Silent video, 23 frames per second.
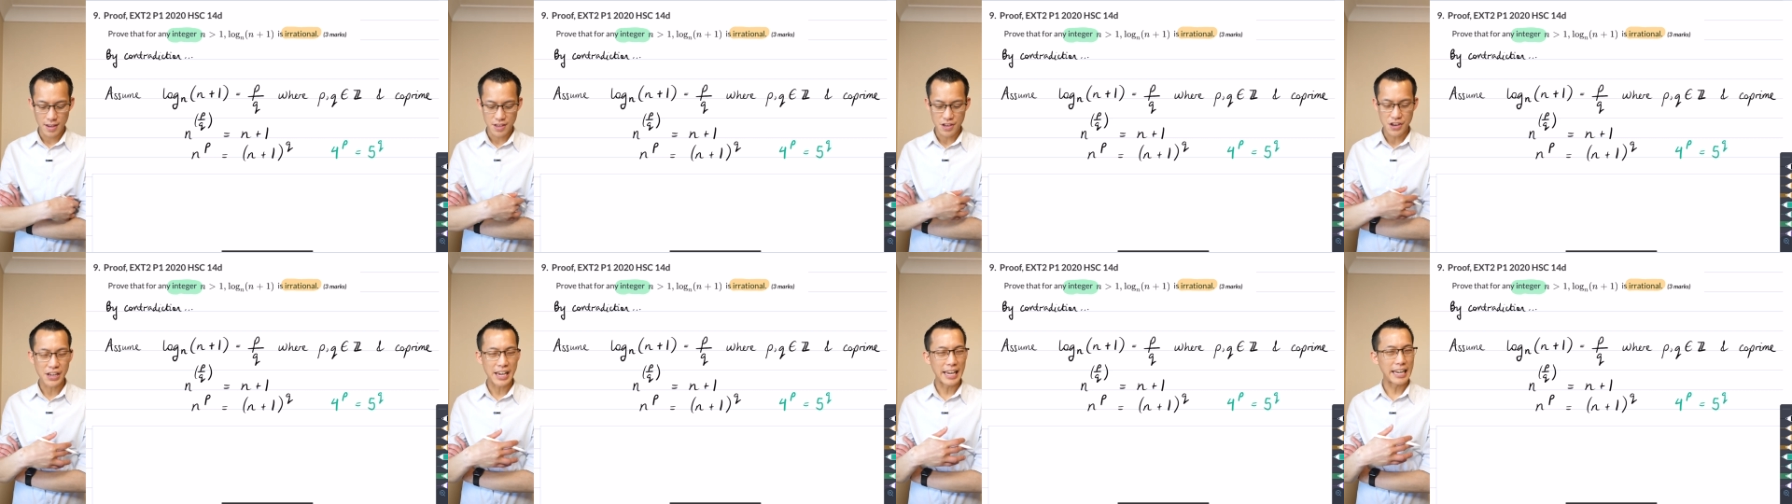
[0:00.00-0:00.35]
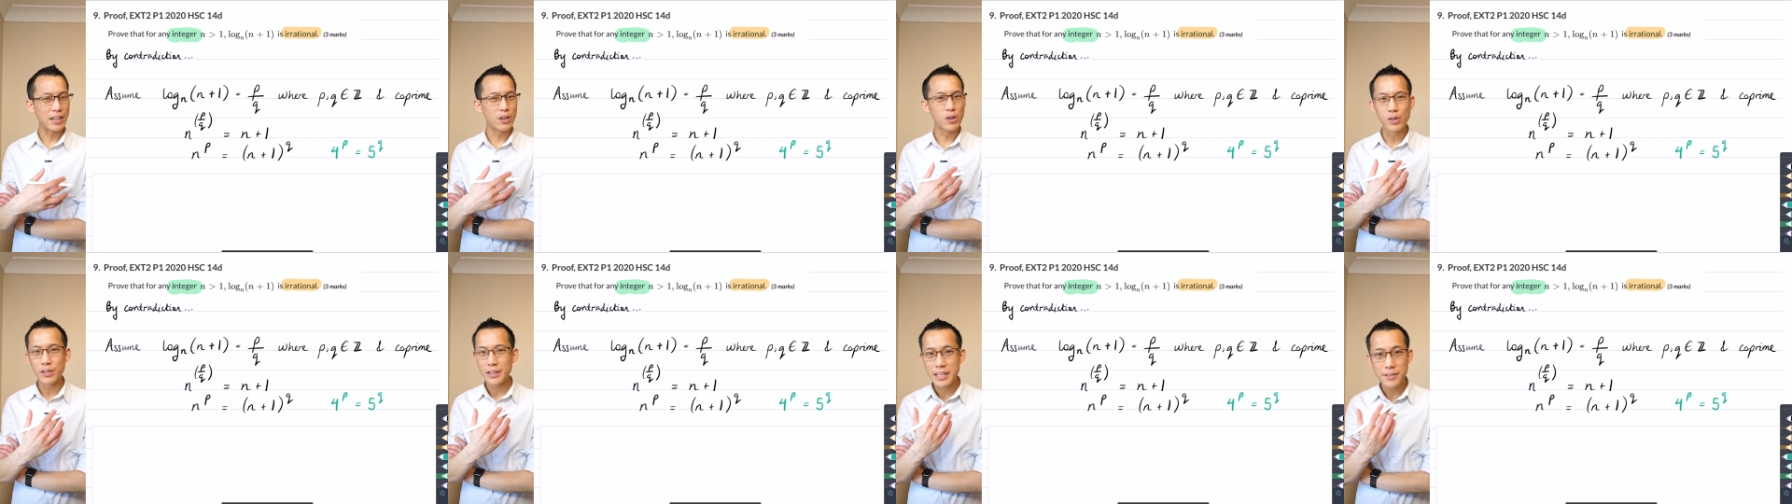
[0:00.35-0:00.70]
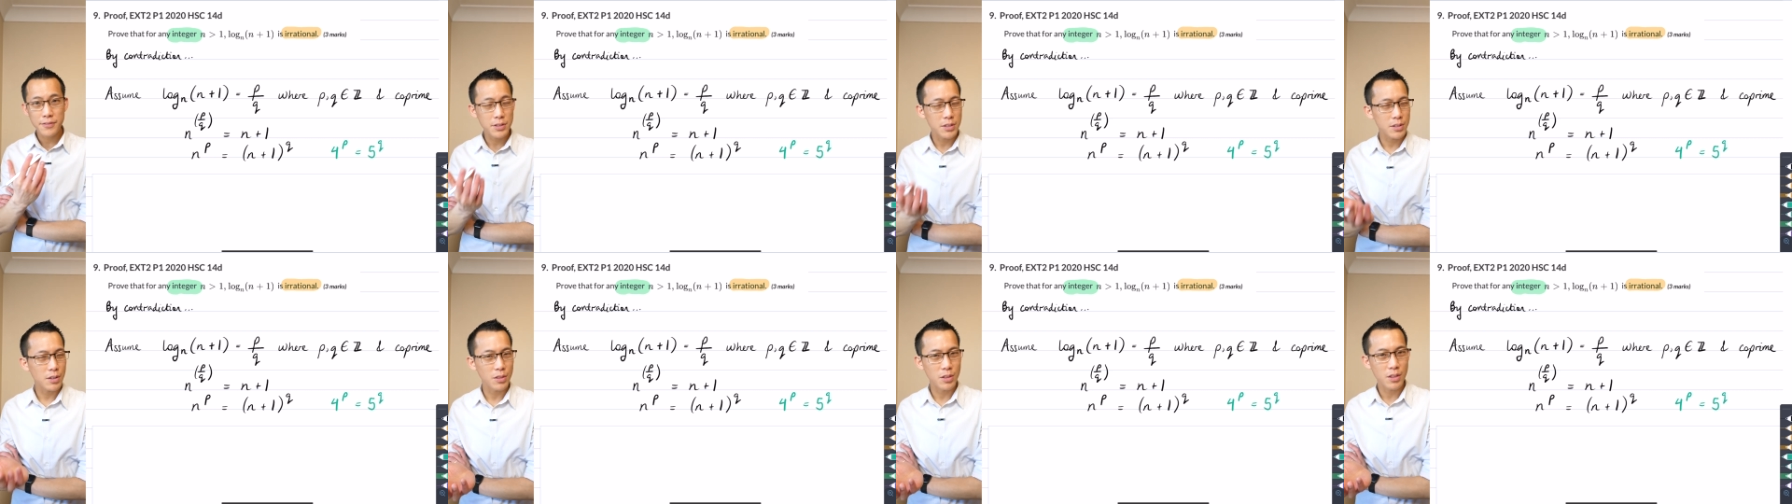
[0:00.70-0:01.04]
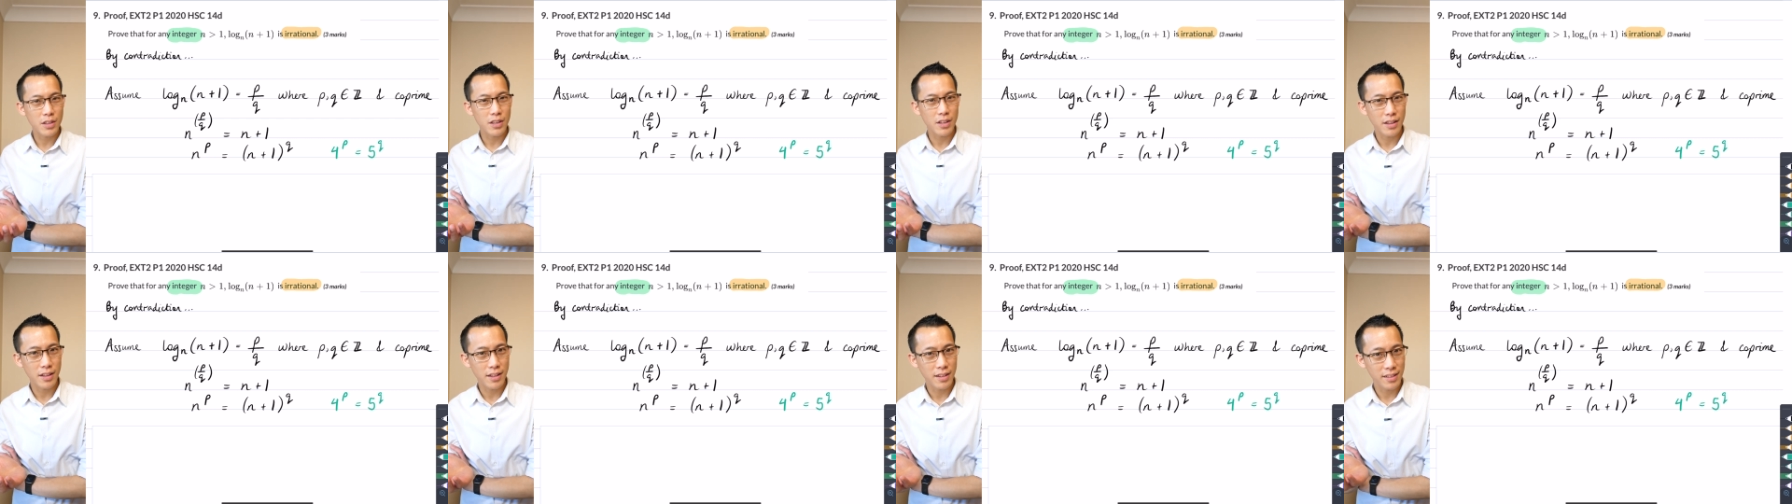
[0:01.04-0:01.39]
You're getting all evens on
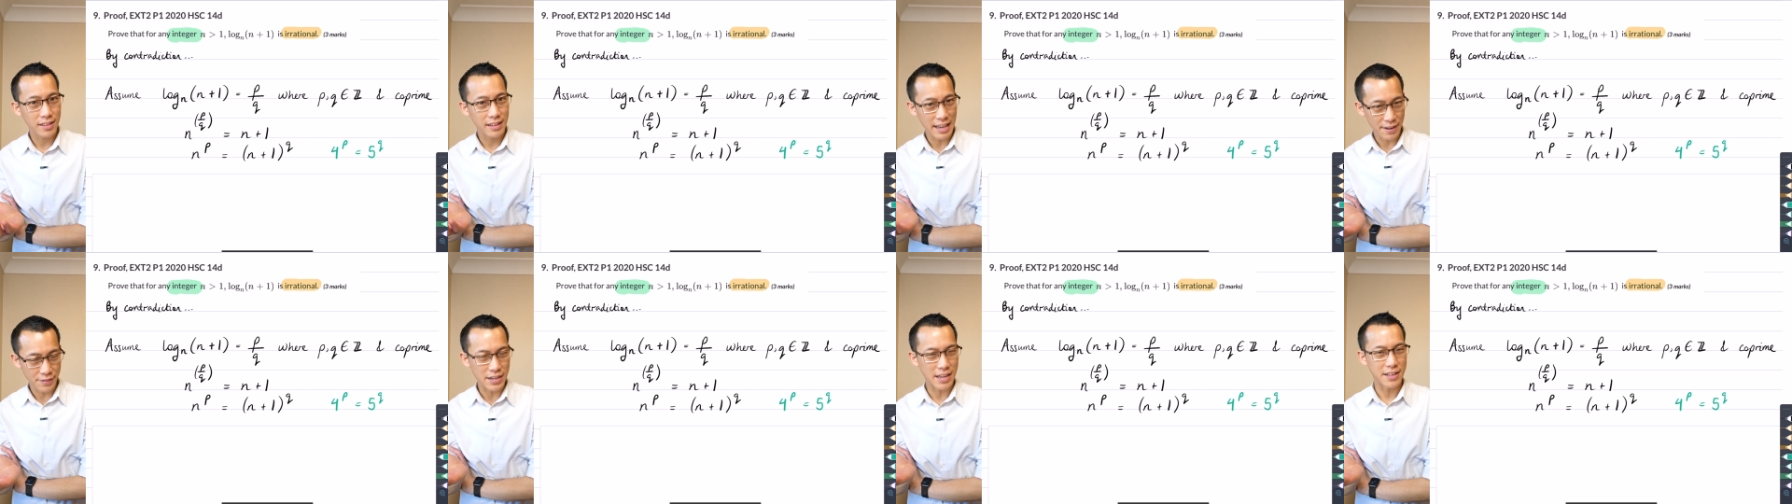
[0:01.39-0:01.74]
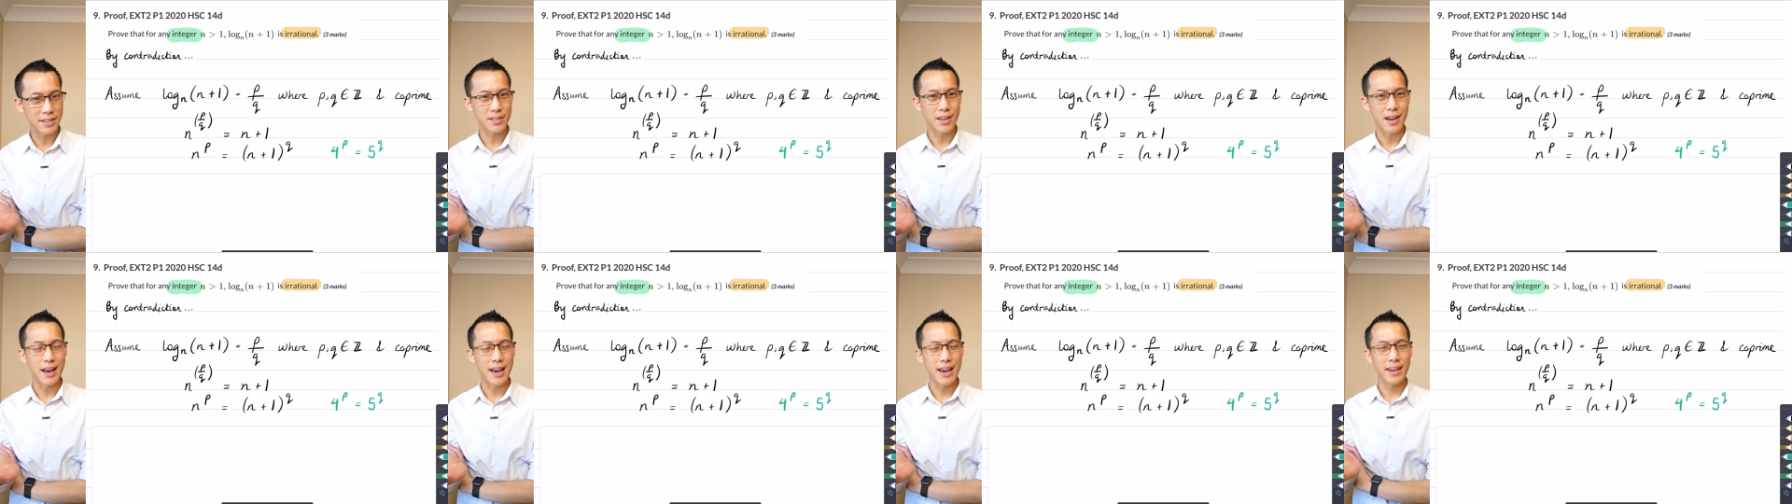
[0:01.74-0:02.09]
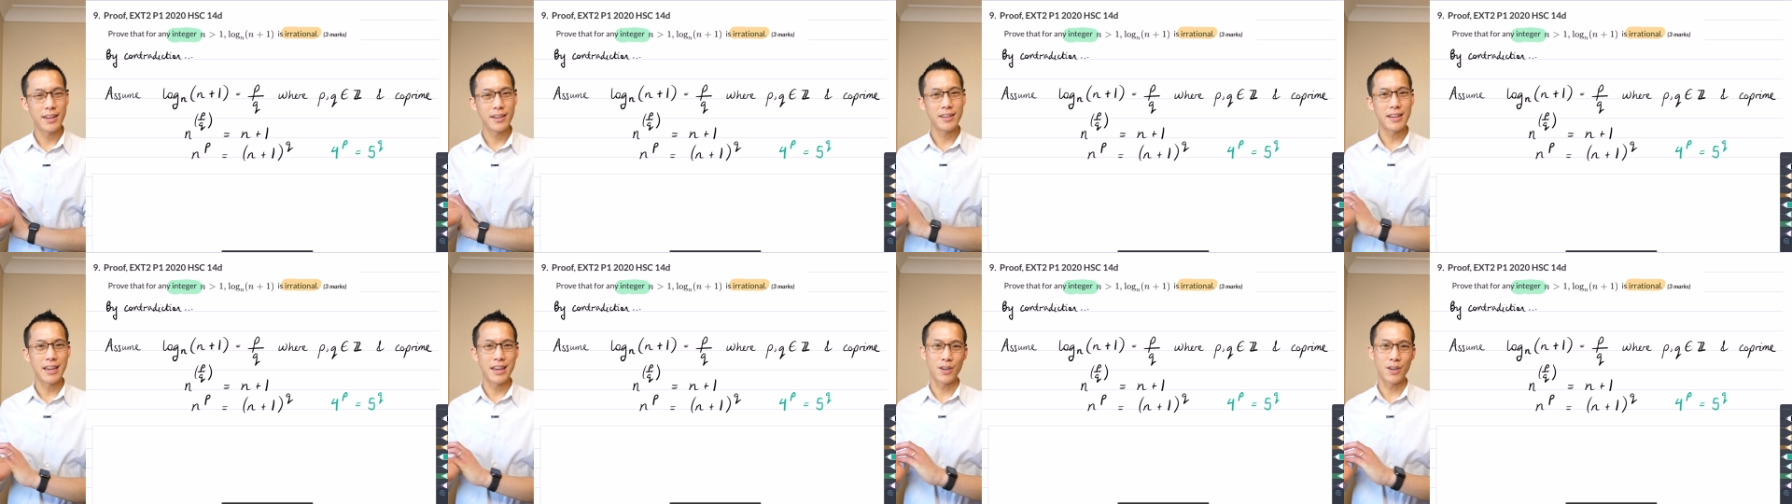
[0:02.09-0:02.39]
the left hand side